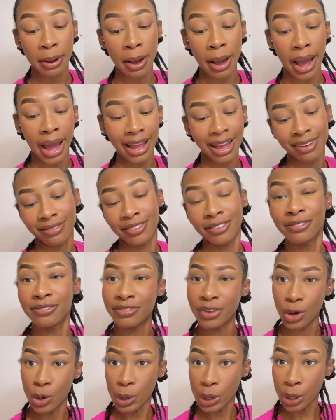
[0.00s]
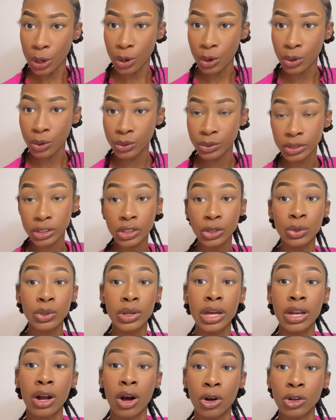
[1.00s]
I have photos. You
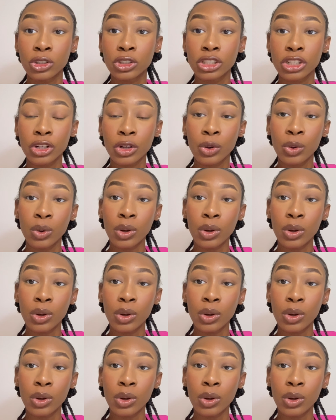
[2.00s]
can also